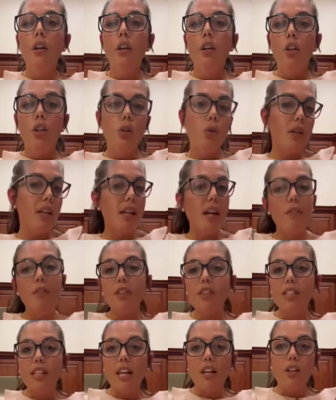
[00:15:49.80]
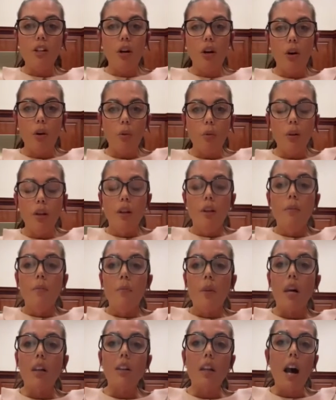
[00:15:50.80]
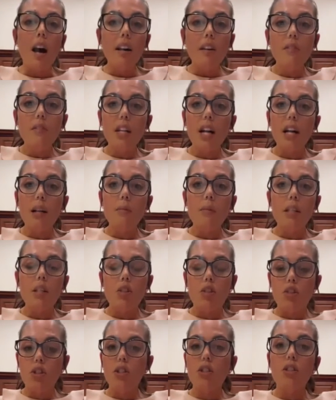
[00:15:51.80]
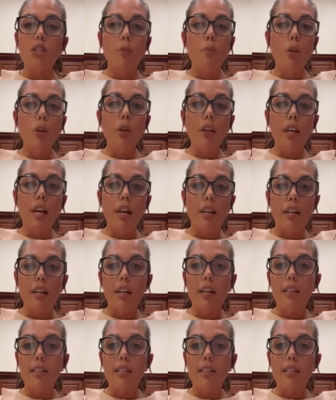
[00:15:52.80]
you can never say no. A lot of times it's just communicating.